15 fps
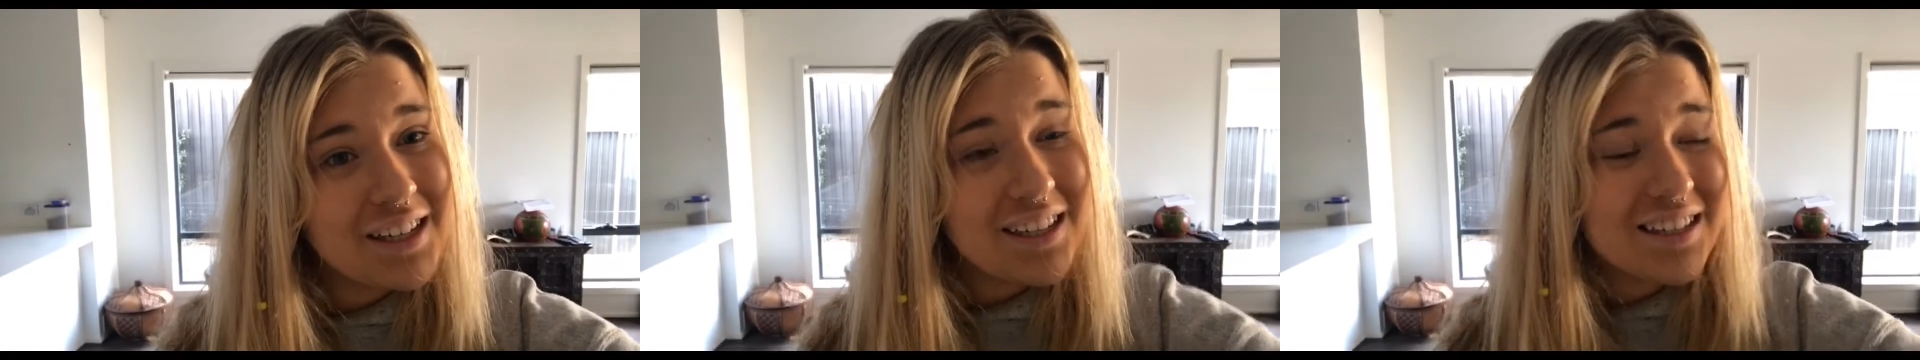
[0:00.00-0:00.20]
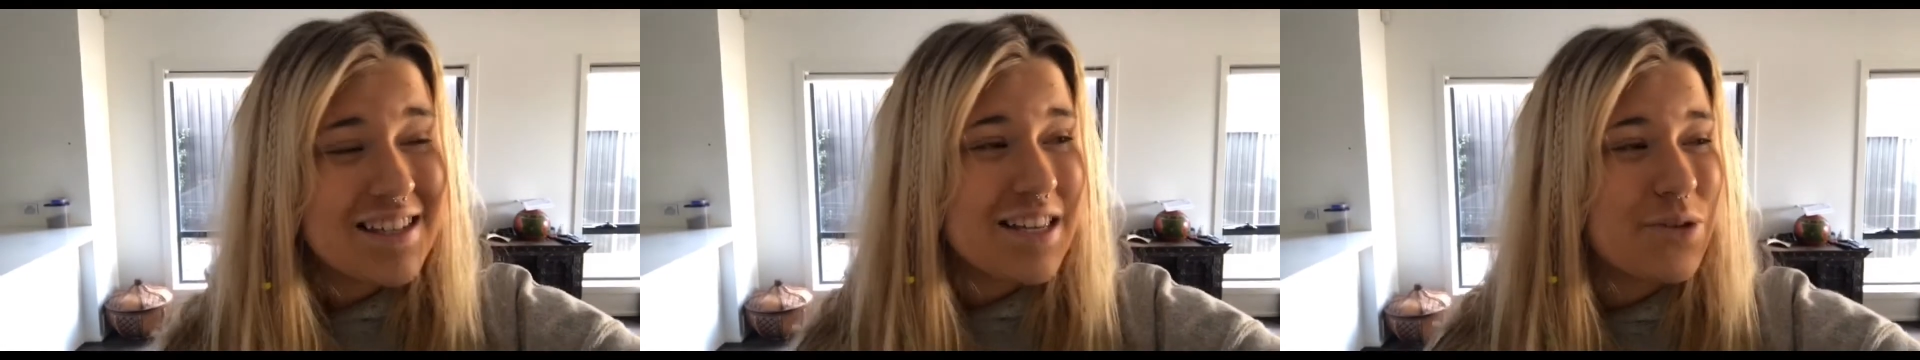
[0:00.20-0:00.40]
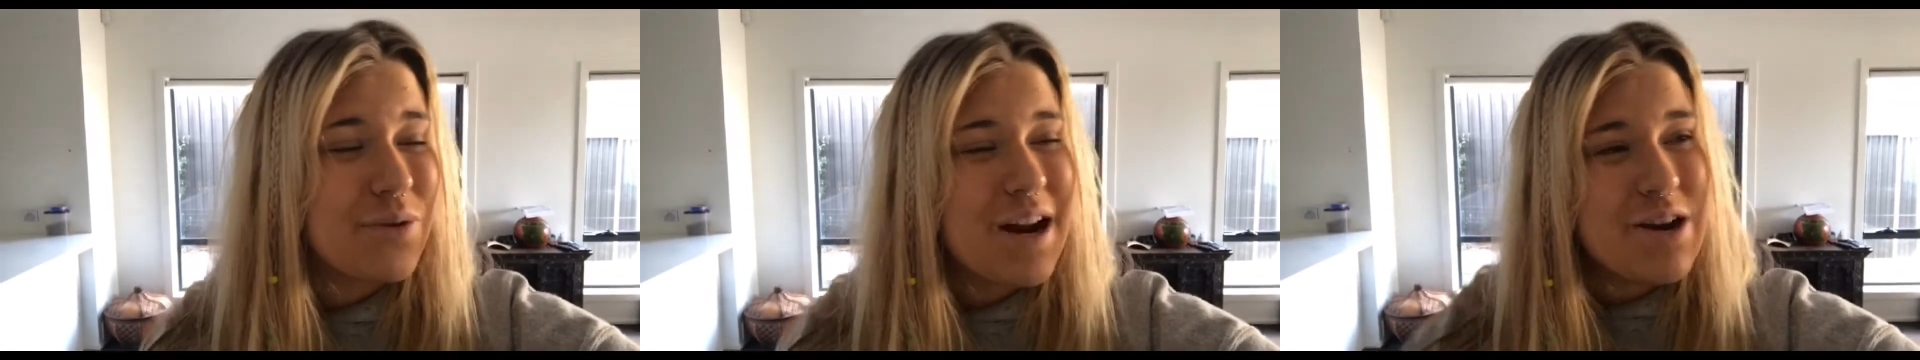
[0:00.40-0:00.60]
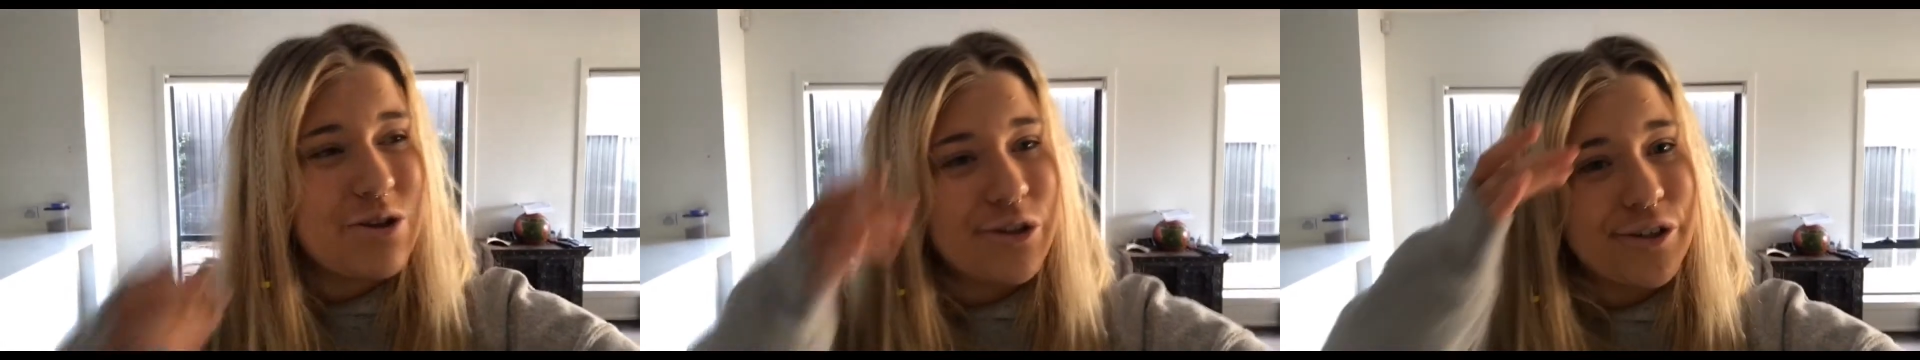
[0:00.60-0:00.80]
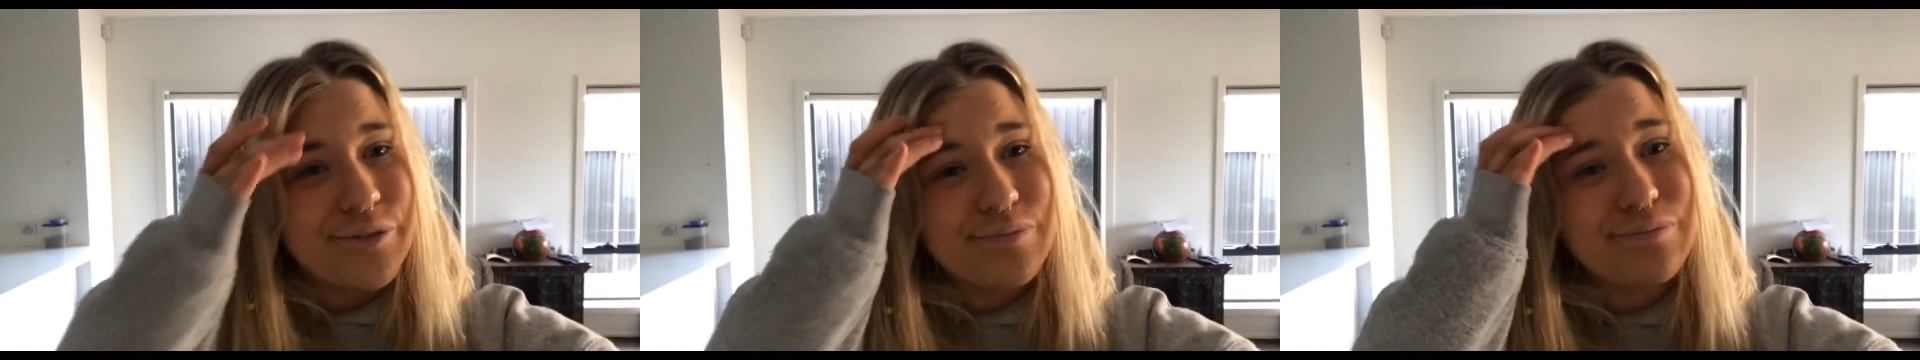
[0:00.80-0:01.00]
That's what I do.